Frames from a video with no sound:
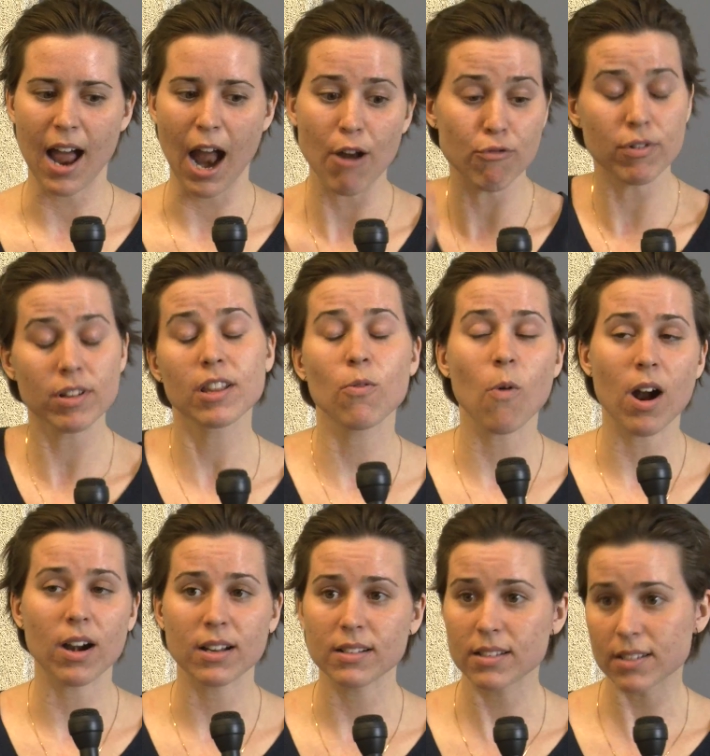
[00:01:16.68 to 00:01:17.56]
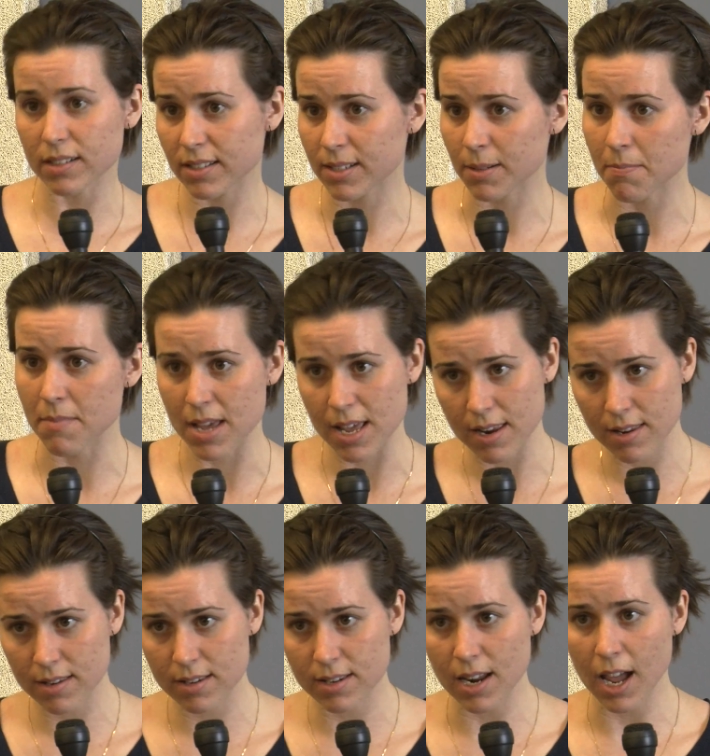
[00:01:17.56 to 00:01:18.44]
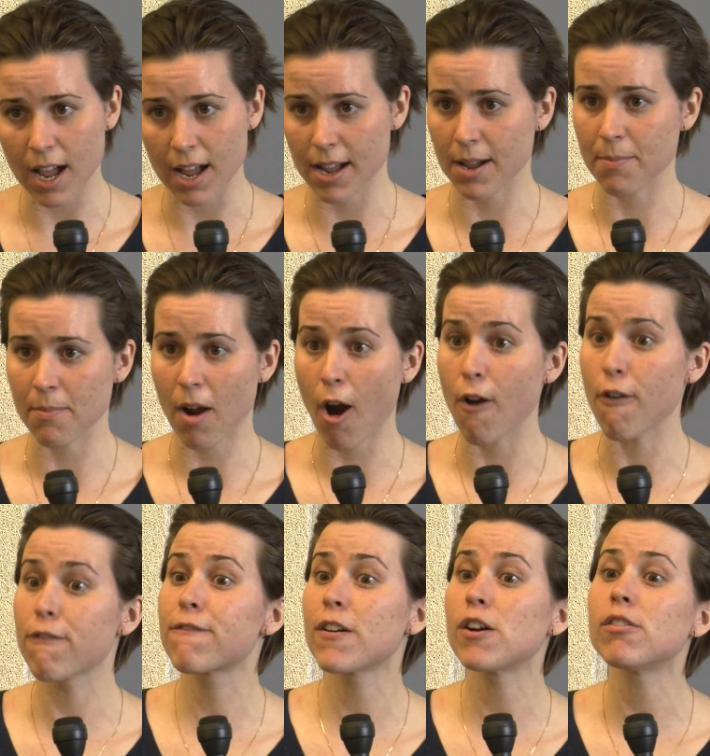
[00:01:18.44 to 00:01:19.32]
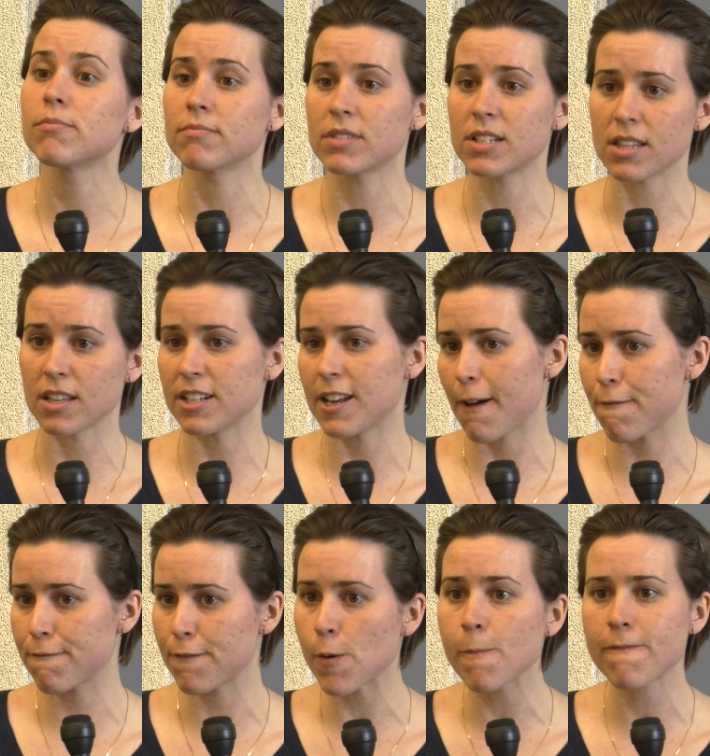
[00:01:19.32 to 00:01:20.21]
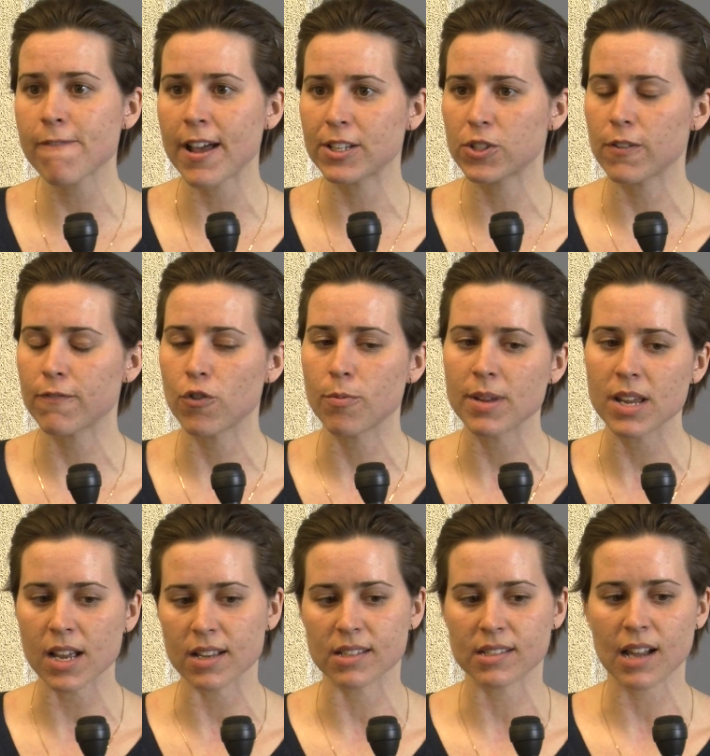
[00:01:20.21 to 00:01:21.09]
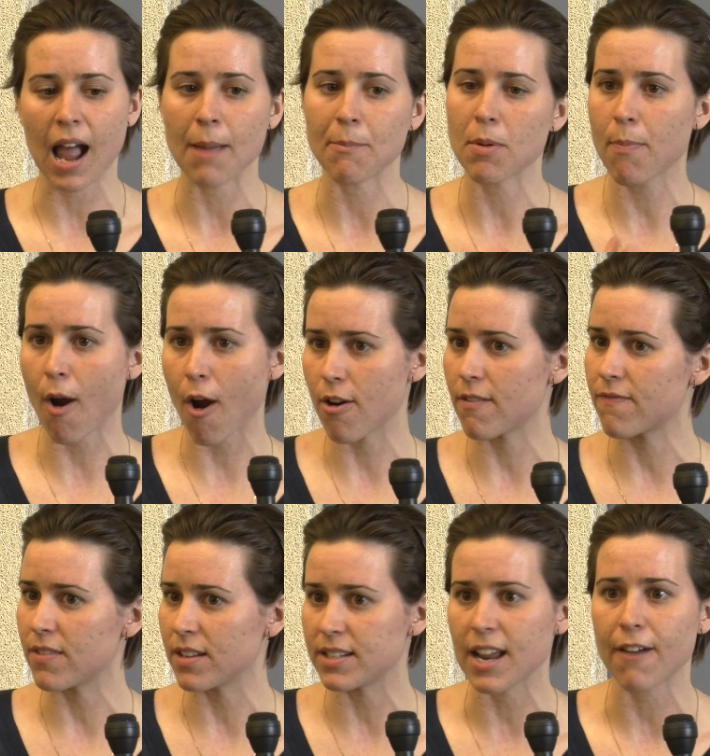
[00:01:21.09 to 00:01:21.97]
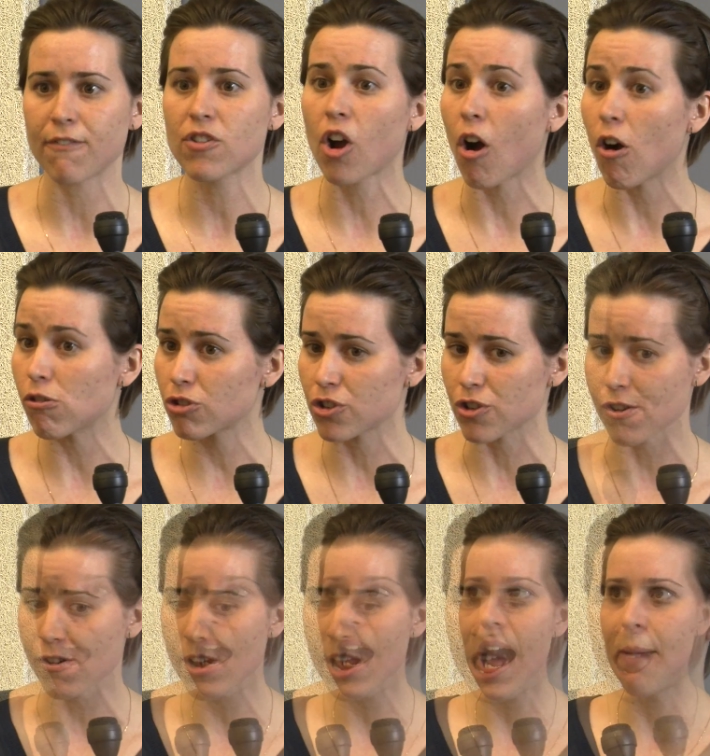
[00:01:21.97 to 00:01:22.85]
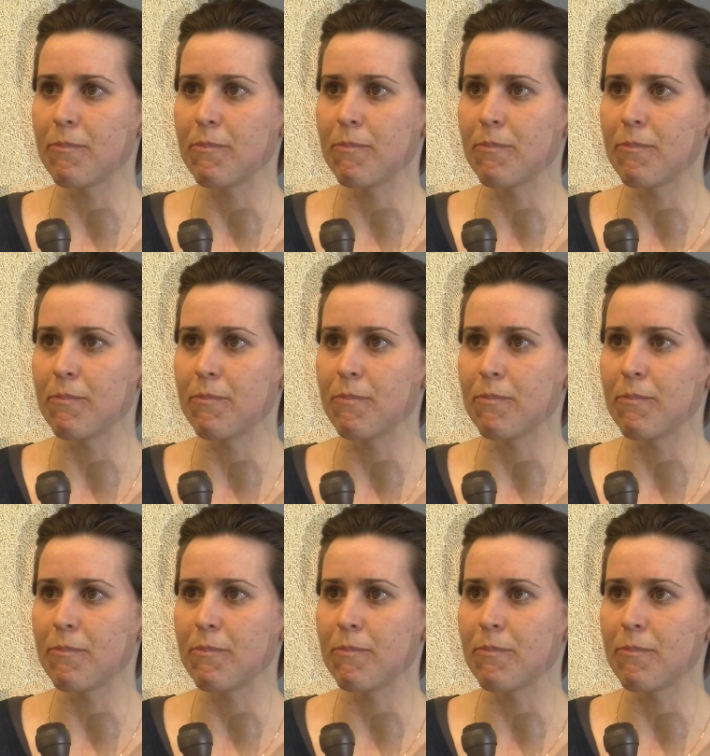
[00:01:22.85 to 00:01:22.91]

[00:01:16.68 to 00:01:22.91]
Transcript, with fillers: I really wanted to submit um, our film to the Deaf Film Festival because I'm a part of the deaf culture.